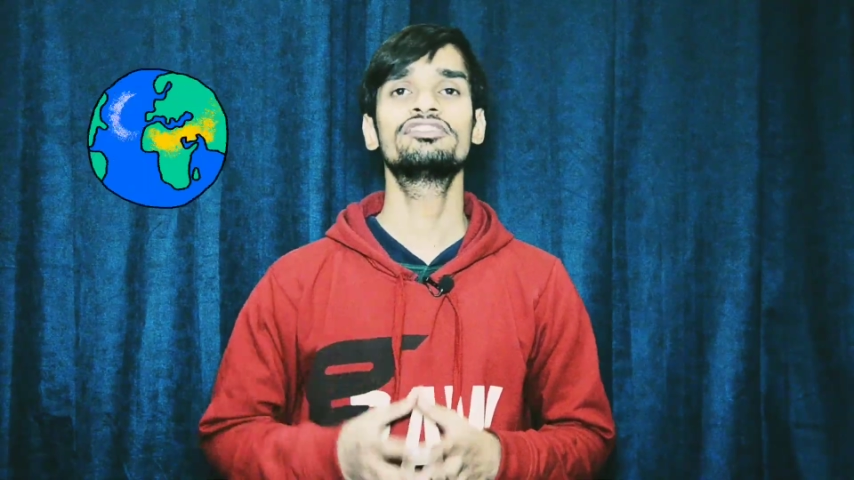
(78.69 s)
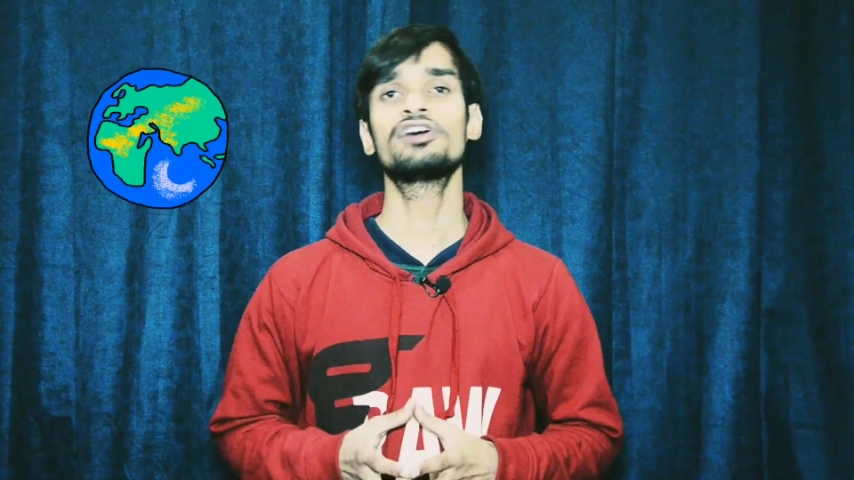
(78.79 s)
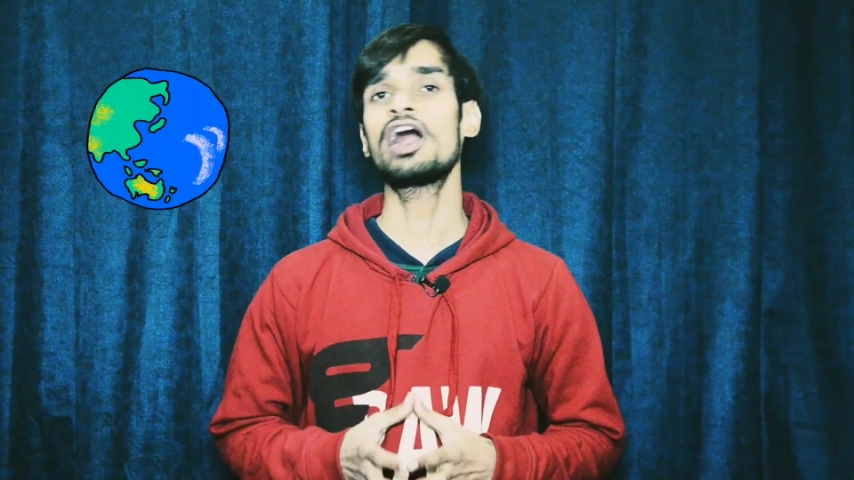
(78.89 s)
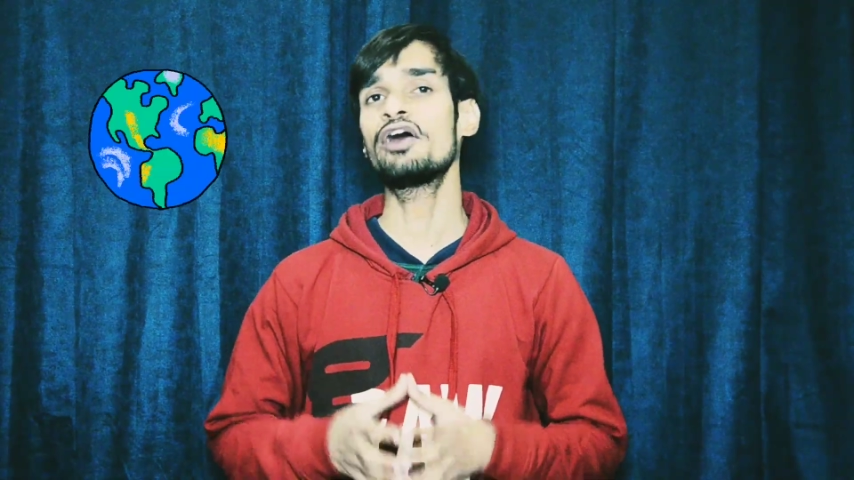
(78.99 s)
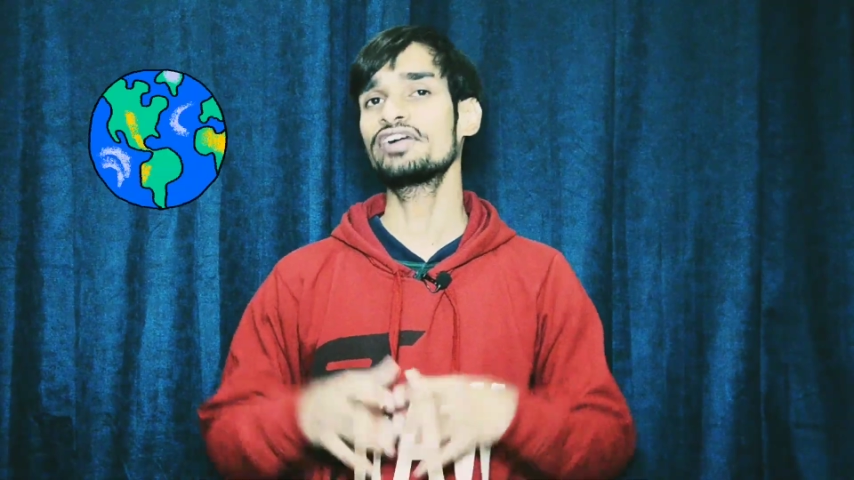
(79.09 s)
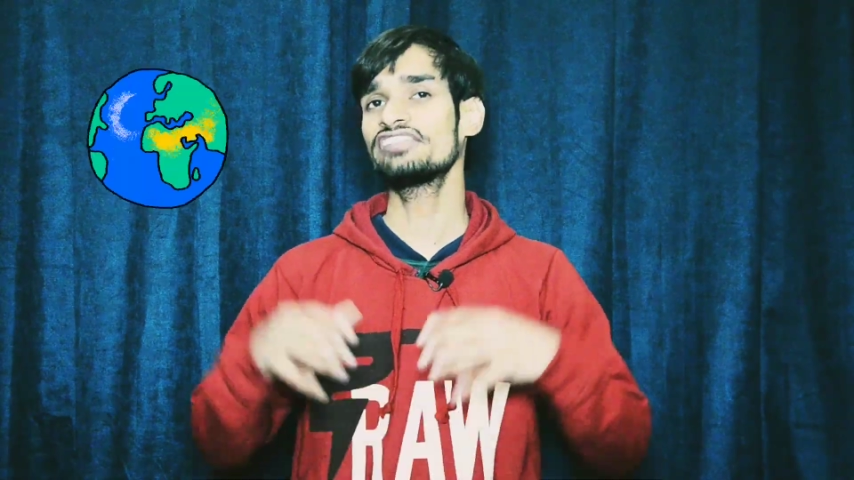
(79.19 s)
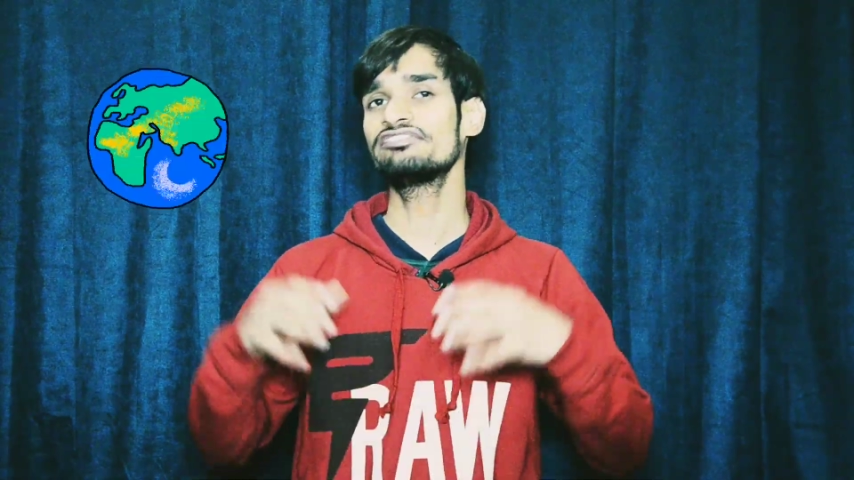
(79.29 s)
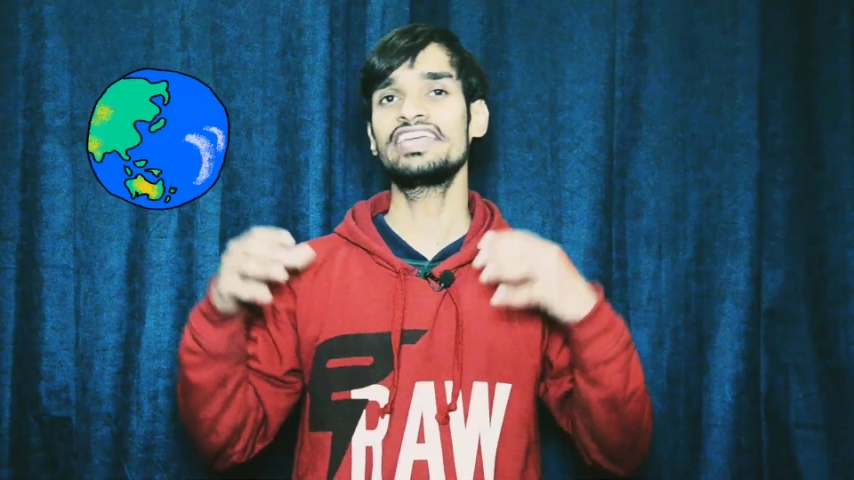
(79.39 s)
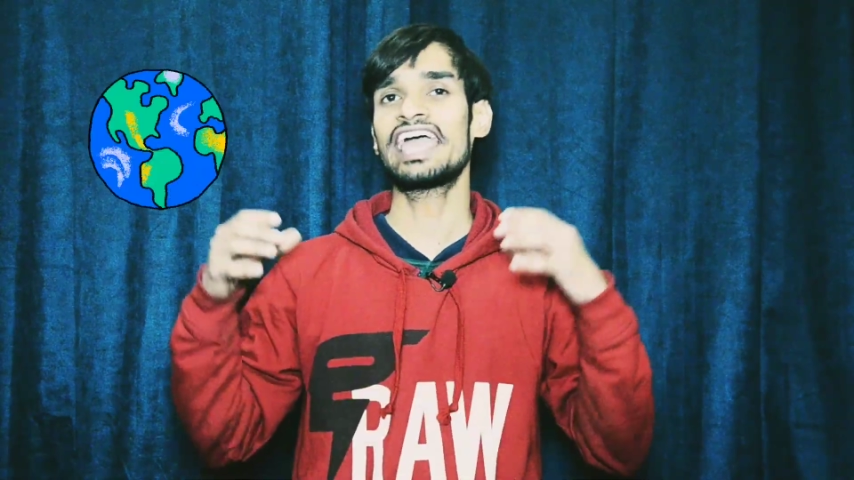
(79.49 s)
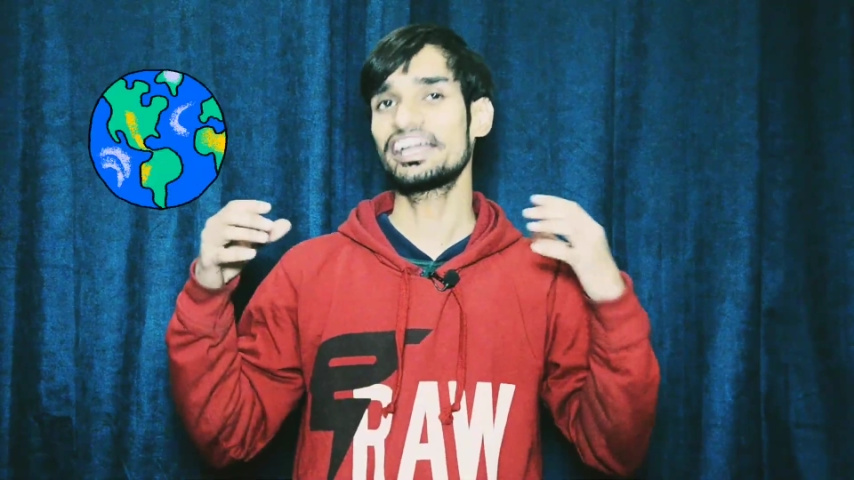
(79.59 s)
so how can
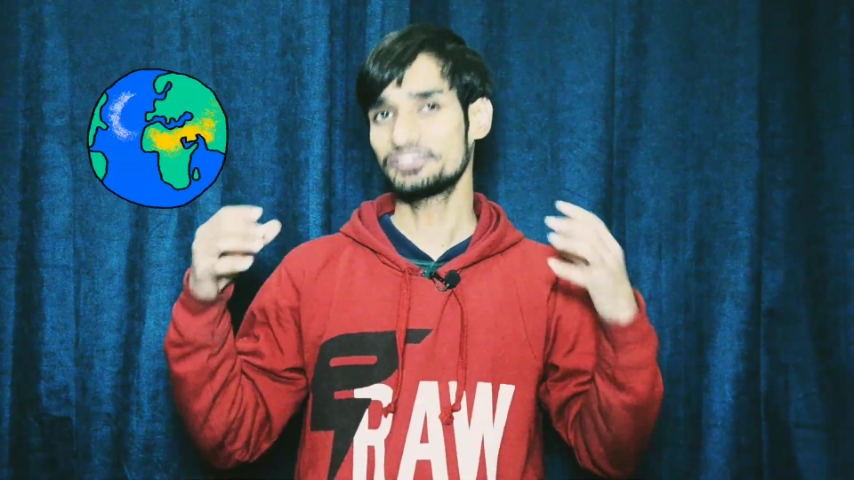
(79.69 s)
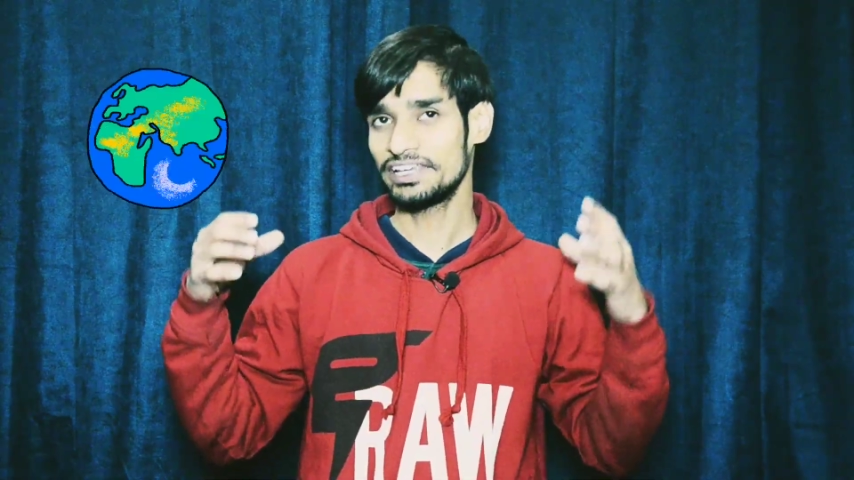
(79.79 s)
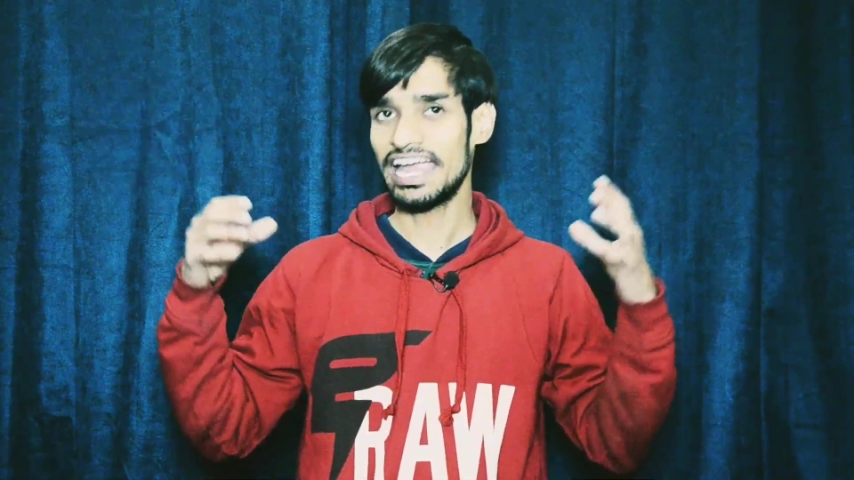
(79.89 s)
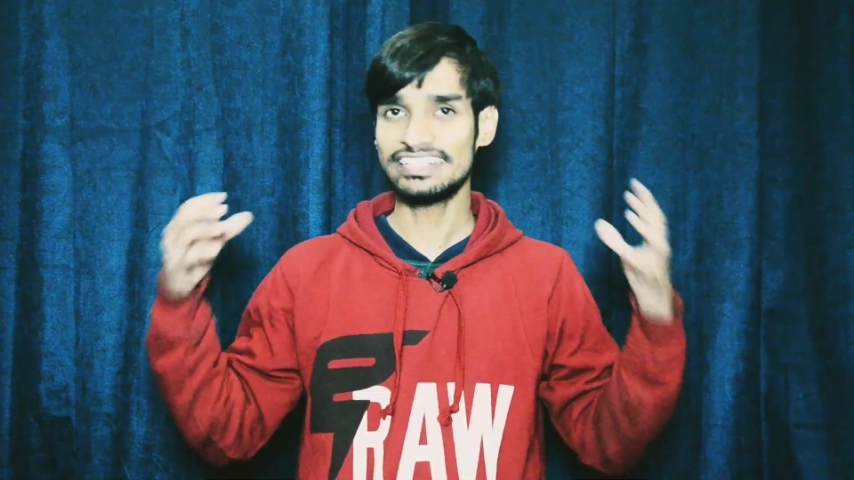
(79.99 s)
we actually